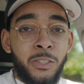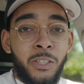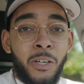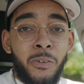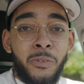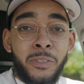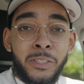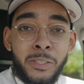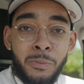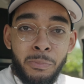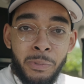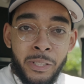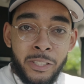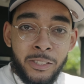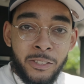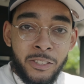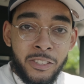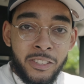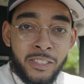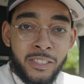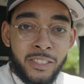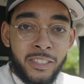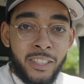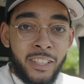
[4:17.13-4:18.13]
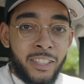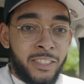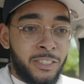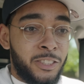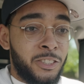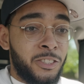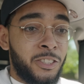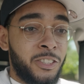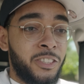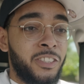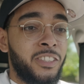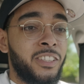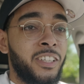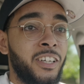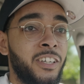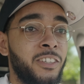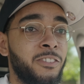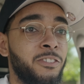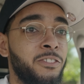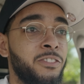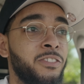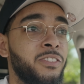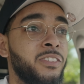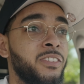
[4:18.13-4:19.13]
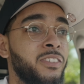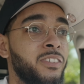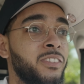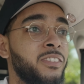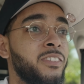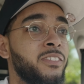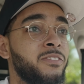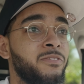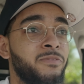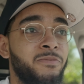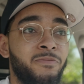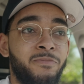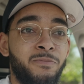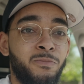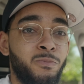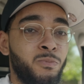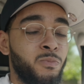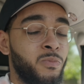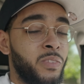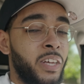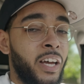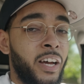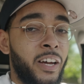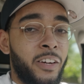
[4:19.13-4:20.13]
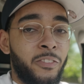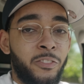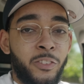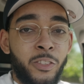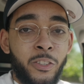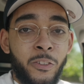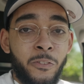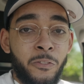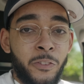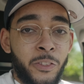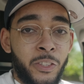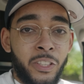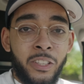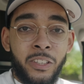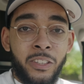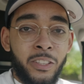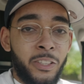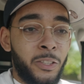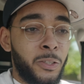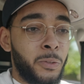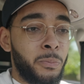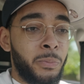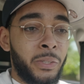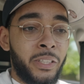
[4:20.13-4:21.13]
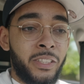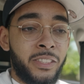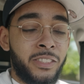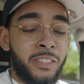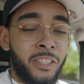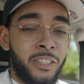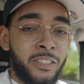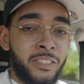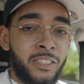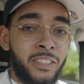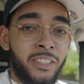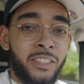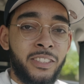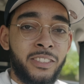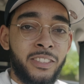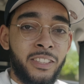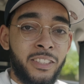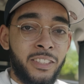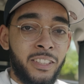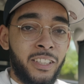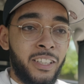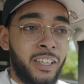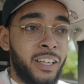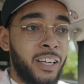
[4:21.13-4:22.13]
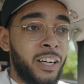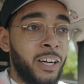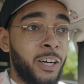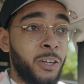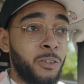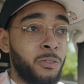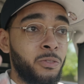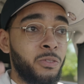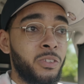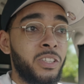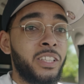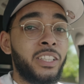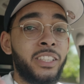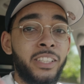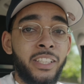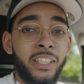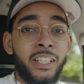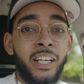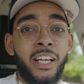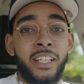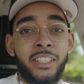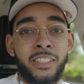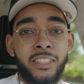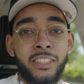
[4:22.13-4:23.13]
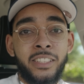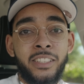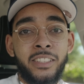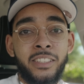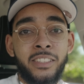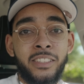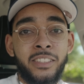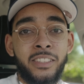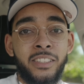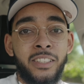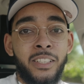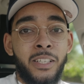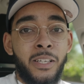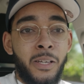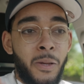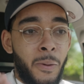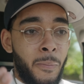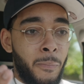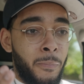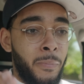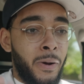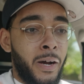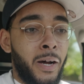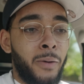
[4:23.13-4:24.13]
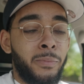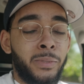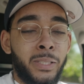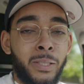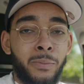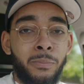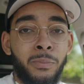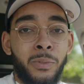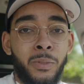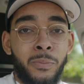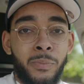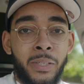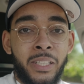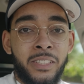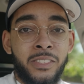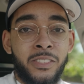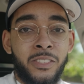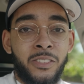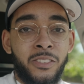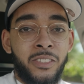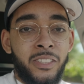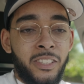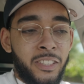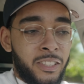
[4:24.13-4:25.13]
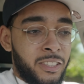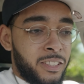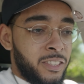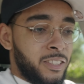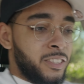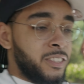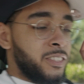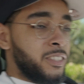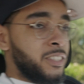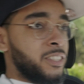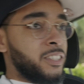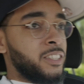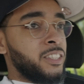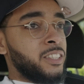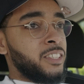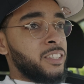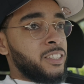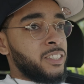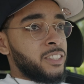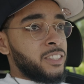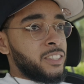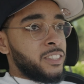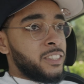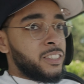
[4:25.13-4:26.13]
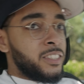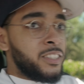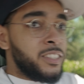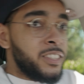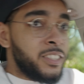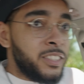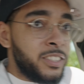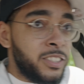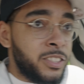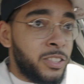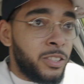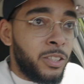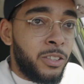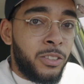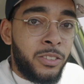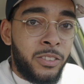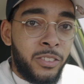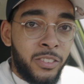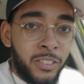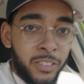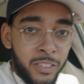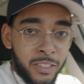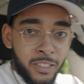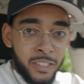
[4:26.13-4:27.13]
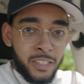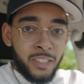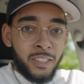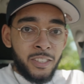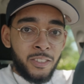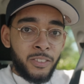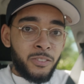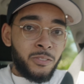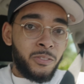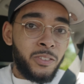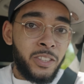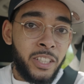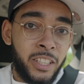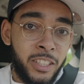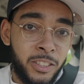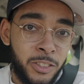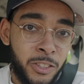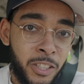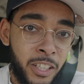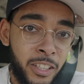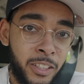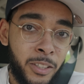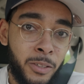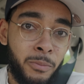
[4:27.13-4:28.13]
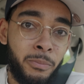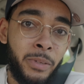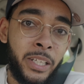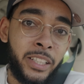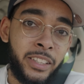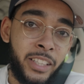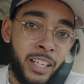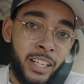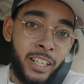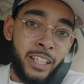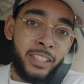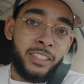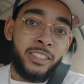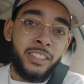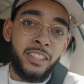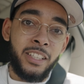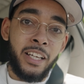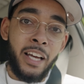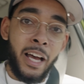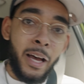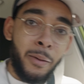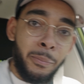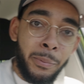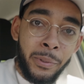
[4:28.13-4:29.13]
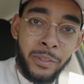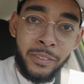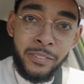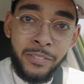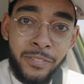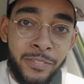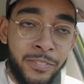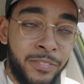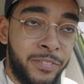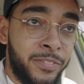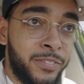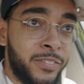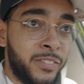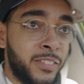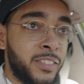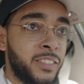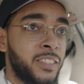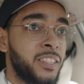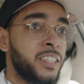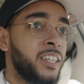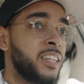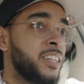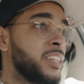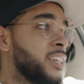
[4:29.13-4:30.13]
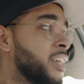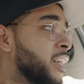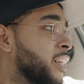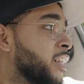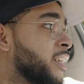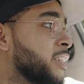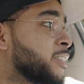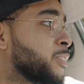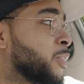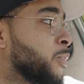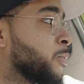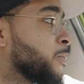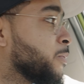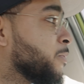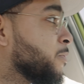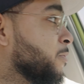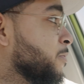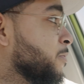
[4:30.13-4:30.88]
I went to Pinterest, and sure enough, after a little bit of searching, a really good idea popped up on my screen. So we're gonna try to go make that idea happen. Let's go.